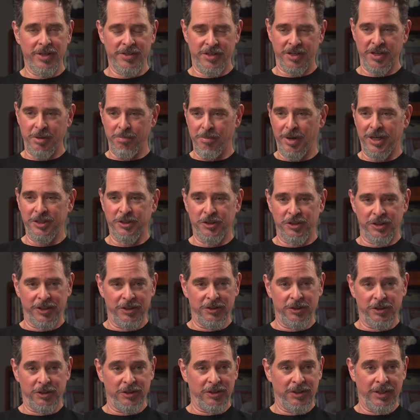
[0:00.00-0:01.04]
is a combustion
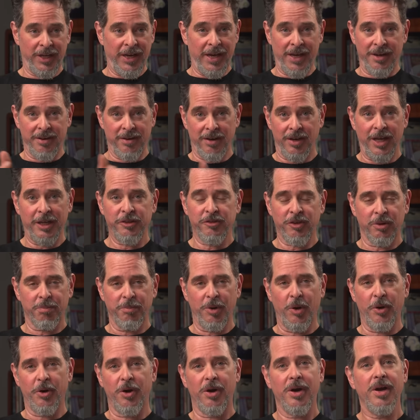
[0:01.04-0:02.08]
engine and an electric
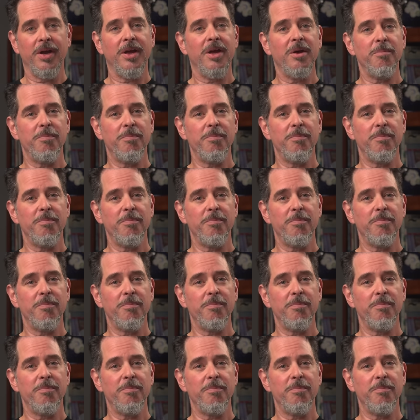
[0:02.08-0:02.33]
motor.